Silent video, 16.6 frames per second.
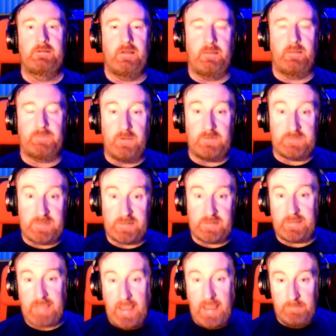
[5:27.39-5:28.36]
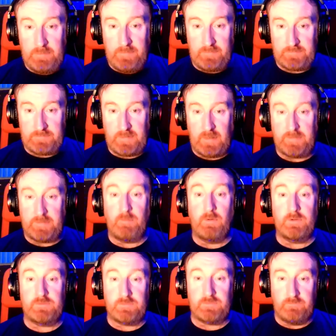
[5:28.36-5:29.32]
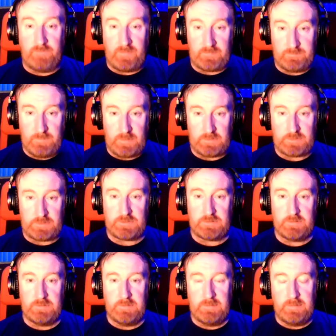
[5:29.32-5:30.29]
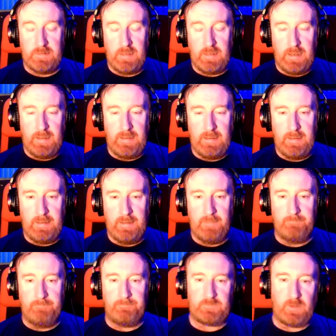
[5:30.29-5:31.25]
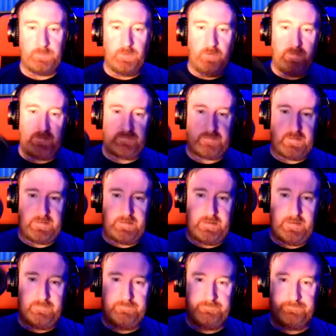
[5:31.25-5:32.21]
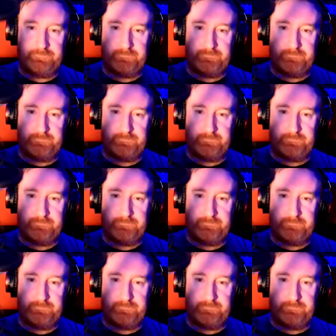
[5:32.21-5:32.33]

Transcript: I'm going to take a gamble at this thing. I don't want to invest much. So I bought this thing here,